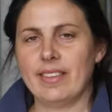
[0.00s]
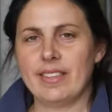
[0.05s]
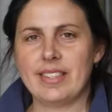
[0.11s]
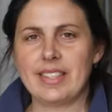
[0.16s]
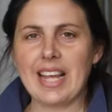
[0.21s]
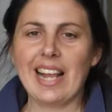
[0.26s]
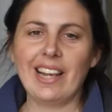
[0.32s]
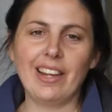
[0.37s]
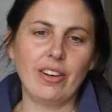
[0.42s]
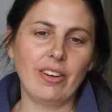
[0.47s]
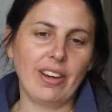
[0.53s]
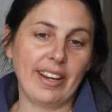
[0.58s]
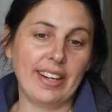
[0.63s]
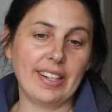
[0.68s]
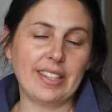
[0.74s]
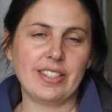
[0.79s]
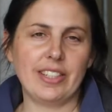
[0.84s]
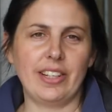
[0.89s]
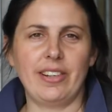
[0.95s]

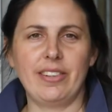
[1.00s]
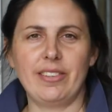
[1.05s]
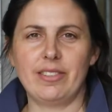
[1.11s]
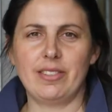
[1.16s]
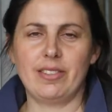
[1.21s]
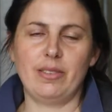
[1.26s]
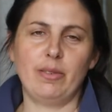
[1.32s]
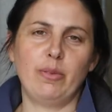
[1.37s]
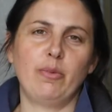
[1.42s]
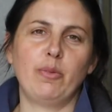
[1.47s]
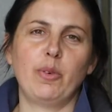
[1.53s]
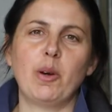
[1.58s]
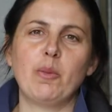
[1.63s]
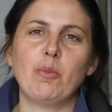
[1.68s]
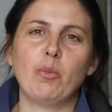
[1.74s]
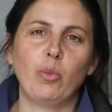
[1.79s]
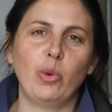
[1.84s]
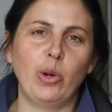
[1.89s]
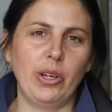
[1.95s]
Cellulitis
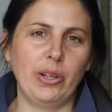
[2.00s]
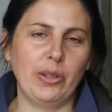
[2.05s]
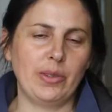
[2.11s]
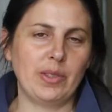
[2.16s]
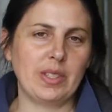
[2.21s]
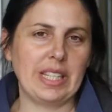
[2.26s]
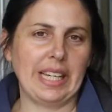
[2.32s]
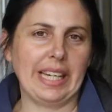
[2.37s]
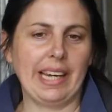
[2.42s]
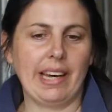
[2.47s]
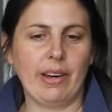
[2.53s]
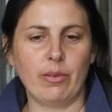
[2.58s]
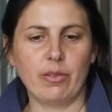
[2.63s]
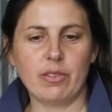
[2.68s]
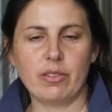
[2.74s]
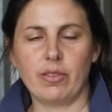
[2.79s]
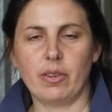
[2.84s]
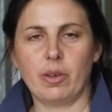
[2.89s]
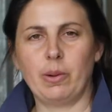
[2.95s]
from wounds
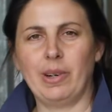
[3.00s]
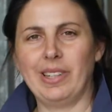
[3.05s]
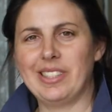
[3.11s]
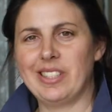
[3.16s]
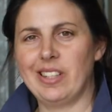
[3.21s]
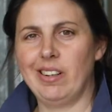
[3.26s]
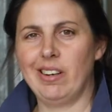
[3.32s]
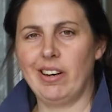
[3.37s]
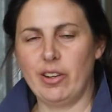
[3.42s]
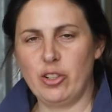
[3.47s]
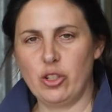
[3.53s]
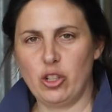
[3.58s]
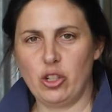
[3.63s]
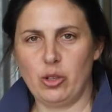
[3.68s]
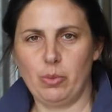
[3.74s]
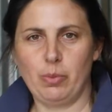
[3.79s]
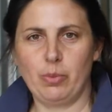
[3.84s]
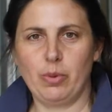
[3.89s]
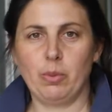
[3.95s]
accounts for quite a
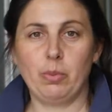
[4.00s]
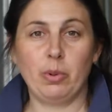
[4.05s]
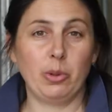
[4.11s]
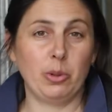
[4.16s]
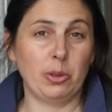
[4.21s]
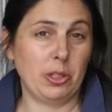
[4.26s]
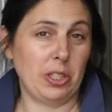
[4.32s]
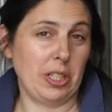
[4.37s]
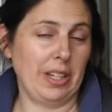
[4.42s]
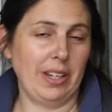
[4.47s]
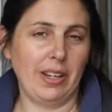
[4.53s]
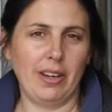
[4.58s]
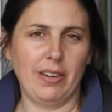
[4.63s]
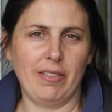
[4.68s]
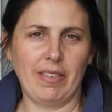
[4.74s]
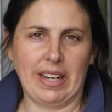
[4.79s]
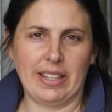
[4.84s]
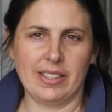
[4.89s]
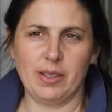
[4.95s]
large proportion
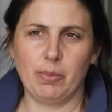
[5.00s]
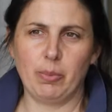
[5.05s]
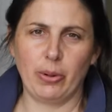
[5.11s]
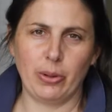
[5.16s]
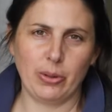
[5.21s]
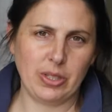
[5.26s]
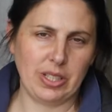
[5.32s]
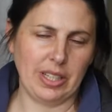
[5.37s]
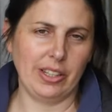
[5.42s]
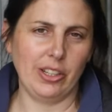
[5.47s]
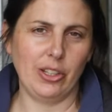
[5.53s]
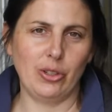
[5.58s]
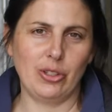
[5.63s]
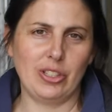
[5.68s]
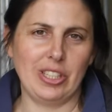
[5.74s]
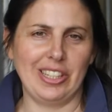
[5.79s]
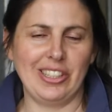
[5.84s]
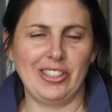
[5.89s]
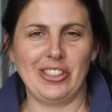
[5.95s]
of antibiotic
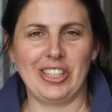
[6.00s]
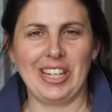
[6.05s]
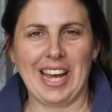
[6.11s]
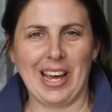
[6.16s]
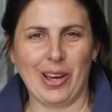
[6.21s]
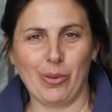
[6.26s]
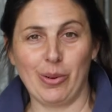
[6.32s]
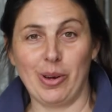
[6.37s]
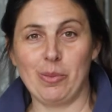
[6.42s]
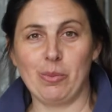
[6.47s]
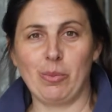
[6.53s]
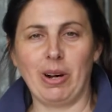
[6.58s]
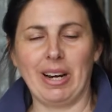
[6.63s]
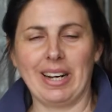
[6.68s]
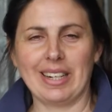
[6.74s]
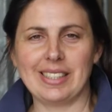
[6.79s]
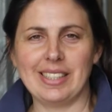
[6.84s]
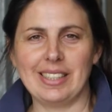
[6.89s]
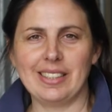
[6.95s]
usage in equine
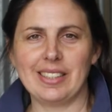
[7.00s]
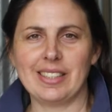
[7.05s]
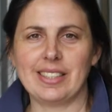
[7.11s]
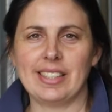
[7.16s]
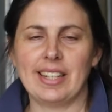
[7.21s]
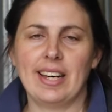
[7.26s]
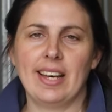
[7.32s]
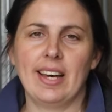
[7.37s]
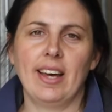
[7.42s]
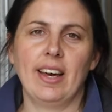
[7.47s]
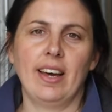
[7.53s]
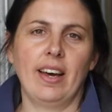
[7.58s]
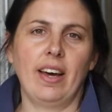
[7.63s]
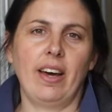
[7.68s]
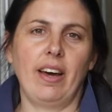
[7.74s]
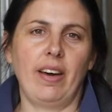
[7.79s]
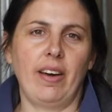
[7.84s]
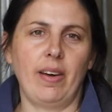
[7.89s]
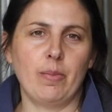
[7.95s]
practice.
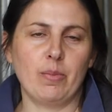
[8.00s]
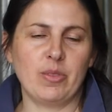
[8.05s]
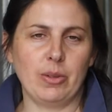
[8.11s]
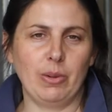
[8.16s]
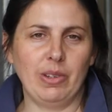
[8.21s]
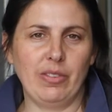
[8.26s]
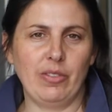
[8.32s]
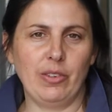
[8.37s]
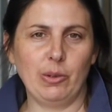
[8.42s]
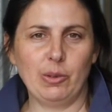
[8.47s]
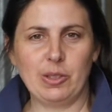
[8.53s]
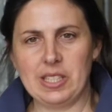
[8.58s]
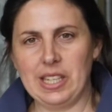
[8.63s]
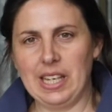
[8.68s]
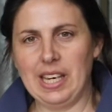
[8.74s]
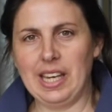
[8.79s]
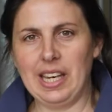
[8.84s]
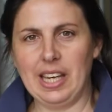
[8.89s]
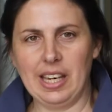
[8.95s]
So if you're
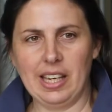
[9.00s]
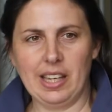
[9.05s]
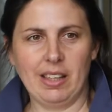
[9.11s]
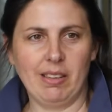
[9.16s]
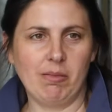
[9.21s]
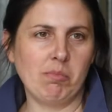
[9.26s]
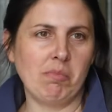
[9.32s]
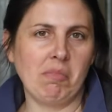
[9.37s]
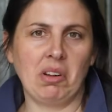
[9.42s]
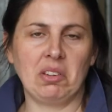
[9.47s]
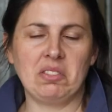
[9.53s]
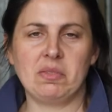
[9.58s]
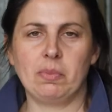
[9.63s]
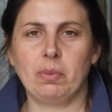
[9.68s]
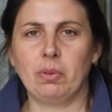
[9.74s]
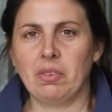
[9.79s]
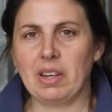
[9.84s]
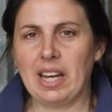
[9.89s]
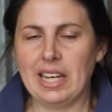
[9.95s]
seeing
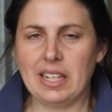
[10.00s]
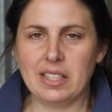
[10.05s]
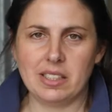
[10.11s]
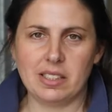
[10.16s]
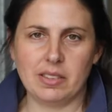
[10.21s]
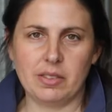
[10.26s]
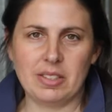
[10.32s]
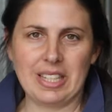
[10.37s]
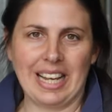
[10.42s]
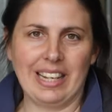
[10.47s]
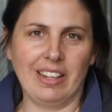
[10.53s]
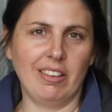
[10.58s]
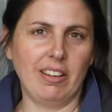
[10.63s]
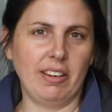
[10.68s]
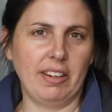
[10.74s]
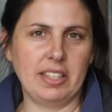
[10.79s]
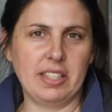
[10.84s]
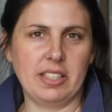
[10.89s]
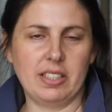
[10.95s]
multiple cases of
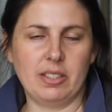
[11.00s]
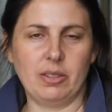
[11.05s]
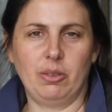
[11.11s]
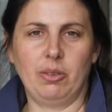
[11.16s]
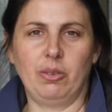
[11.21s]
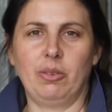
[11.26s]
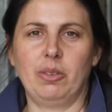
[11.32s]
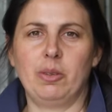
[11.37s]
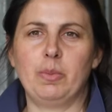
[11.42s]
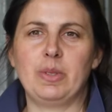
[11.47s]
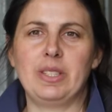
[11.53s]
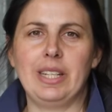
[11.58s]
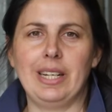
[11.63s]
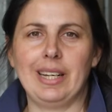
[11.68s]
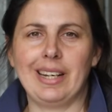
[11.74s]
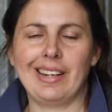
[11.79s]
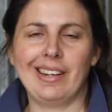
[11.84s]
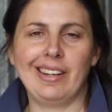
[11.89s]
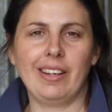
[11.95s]
cellulitis on a
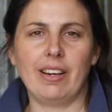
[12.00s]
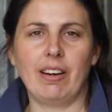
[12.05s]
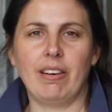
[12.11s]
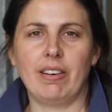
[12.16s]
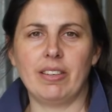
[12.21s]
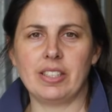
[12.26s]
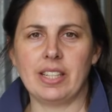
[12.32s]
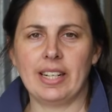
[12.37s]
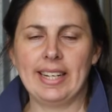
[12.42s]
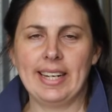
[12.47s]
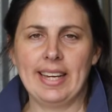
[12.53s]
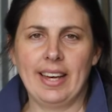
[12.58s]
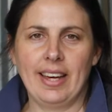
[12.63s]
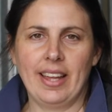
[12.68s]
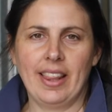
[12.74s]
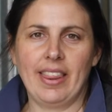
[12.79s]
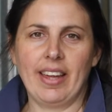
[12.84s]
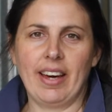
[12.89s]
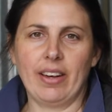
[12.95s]
particular yard,
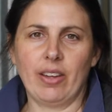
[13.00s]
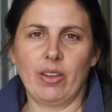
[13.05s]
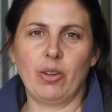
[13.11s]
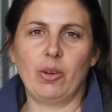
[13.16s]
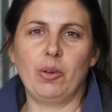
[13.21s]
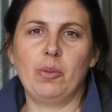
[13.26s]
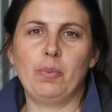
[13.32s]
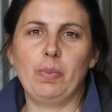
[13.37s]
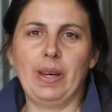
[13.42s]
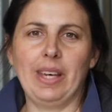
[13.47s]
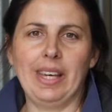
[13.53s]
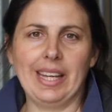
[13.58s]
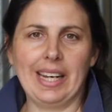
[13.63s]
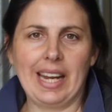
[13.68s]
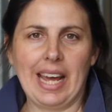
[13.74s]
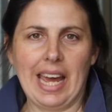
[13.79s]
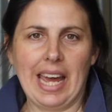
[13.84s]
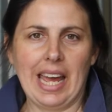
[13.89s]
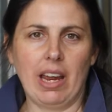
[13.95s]
that could be
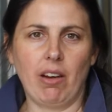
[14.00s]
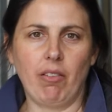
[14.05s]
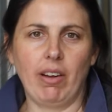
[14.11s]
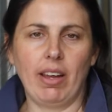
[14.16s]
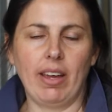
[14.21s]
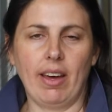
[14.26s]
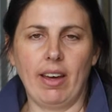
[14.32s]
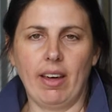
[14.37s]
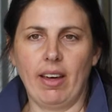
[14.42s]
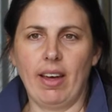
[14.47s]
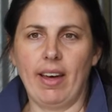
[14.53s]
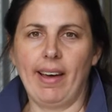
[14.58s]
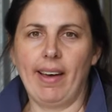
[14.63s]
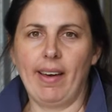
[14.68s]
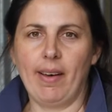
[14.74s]
an area